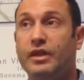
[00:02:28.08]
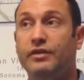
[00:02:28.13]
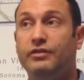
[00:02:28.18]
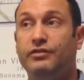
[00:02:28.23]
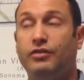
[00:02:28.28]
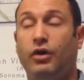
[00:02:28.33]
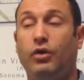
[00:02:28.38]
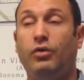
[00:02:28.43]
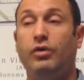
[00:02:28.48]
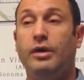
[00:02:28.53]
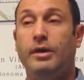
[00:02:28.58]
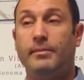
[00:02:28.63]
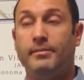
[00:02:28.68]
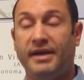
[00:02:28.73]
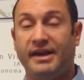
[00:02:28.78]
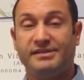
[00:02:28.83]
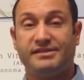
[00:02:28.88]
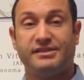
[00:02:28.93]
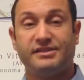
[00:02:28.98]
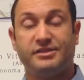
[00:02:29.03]
So
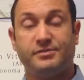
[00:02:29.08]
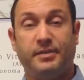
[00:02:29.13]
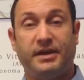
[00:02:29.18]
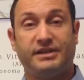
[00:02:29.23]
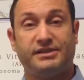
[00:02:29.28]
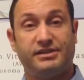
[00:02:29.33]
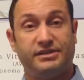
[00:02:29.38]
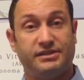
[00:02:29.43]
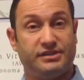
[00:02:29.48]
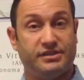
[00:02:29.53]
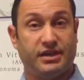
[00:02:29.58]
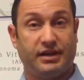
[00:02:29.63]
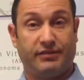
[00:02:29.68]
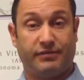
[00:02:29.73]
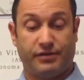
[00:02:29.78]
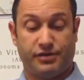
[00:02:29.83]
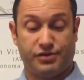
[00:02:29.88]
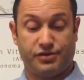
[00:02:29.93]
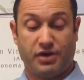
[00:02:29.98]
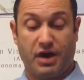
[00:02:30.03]
pest inspections
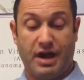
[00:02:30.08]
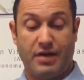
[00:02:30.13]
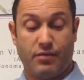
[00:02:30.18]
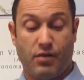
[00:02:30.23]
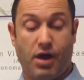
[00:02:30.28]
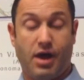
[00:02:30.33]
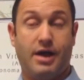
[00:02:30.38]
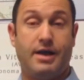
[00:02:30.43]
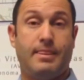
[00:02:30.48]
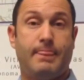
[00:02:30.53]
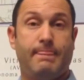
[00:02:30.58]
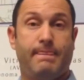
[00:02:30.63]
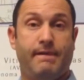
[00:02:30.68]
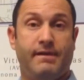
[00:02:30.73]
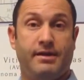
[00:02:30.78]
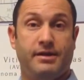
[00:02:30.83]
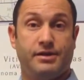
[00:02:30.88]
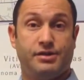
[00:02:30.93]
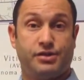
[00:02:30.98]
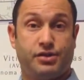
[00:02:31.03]
cover dry rot,
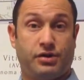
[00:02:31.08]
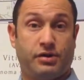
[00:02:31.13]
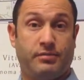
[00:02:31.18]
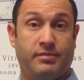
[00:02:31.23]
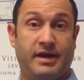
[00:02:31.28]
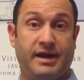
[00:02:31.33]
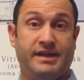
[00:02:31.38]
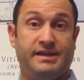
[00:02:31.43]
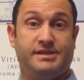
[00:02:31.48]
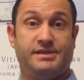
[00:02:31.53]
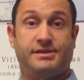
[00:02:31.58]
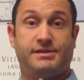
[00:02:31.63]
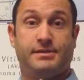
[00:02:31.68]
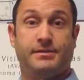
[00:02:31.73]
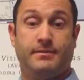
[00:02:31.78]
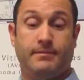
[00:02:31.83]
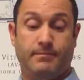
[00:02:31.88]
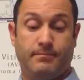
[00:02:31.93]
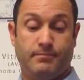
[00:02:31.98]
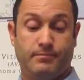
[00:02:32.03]
termites,
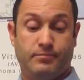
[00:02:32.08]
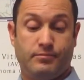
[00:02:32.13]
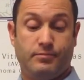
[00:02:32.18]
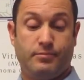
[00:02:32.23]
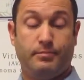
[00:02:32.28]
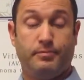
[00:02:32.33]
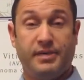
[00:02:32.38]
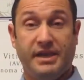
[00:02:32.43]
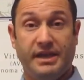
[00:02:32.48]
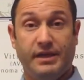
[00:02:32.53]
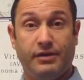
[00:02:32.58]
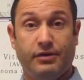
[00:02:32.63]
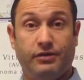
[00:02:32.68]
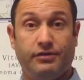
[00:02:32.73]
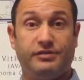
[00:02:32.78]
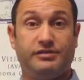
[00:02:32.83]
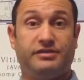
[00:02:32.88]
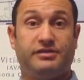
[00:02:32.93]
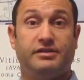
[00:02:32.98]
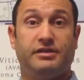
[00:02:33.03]

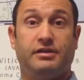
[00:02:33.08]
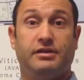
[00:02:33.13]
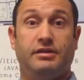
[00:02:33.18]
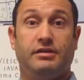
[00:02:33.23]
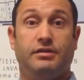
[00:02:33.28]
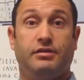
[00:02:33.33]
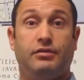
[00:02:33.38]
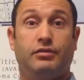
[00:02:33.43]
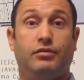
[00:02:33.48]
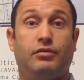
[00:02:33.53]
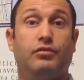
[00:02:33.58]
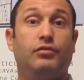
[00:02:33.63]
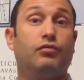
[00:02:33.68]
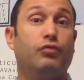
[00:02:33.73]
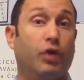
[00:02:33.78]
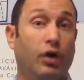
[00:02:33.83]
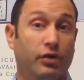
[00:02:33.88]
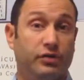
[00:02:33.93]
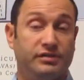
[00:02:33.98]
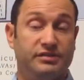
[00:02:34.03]
beetles,
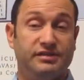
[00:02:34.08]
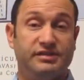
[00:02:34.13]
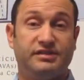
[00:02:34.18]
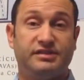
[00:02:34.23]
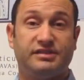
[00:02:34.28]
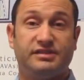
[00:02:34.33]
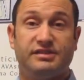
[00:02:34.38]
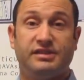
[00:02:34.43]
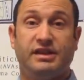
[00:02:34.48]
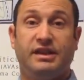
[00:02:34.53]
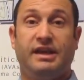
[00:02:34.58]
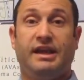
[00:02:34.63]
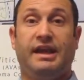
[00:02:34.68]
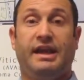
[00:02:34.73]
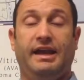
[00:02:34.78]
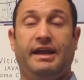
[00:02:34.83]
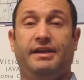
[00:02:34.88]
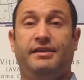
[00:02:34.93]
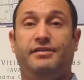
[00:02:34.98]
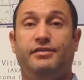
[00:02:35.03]
rodents,
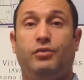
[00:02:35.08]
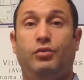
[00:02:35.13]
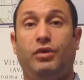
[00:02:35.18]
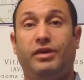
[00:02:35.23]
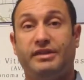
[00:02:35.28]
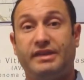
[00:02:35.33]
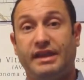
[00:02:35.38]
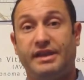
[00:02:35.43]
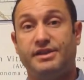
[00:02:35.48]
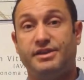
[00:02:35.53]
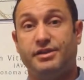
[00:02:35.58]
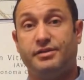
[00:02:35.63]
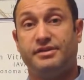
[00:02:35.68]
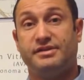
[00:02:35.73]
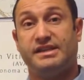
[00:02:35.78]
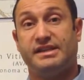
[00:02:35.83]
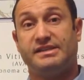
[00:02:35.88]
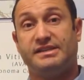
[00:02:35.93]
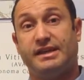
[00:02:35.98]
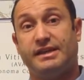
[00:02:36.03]
and what they do
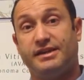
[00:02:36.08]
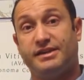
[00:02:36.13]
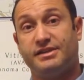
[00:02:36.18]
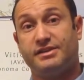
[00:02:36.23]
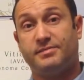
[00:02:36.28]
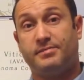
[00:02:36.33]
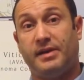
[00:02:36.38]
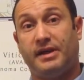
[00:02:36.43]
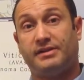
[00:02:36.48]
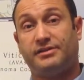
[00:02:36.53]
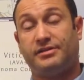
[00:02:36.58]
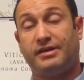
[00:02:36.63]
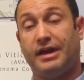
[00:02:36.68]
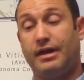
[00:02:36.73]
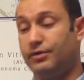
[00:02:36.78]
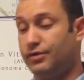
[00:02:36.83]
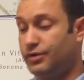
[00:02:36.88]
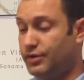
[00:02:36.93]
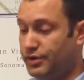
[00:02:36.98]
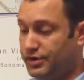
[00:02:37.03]
is they send an inspector
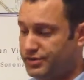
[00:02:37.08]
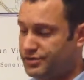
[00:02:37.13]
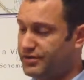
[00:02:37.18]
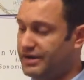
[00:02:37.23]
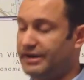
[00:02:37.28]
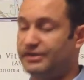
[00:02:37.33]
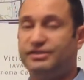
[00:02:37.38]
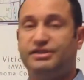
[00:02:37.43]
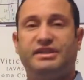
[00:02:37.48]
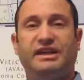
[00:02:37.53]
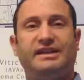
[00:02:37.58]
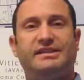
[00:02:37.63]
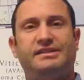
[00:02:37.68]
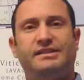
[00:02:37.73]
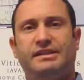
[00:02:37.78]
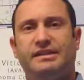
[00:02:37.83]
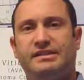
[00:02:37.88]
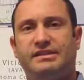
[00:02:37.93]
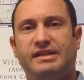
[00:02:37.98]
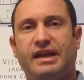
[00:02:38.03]
out who goes around, checks
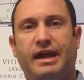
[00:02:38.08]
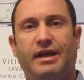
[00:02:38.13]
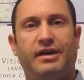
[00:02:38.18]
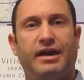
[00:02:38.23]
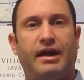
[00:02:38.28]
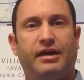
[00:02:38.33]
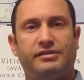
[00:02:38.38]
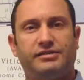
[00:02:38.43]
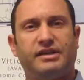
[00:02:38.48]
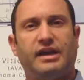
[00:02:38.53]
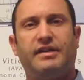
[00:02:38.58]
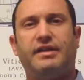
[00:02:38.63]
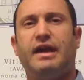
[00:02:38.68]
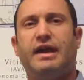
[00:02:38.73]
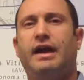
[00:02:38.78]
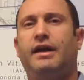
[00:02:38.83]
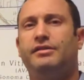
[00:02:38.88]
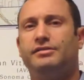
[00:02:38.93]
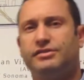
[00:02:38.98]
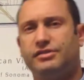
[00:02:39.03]
the entire outside of the
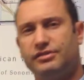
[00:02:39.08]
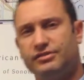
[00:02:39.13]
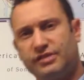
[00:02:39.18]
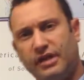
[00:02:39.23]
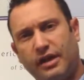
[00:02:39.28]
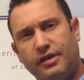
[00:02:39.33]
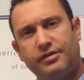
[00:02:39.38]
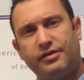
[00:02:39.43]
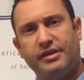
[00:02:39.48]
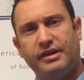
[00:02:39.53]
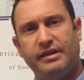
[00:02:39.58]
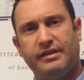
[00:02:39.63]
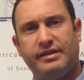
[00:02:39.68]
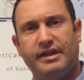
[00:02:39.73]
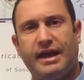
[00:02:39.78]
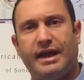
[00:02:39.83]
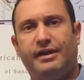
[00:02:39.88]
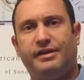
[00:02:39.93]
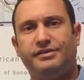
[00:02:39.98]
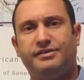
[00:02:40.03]
house, goes underneath
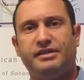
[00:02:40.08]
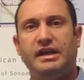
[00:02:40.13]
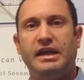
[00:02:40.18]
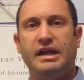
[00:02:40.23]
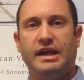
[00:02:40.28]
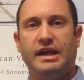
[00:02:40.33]
the house,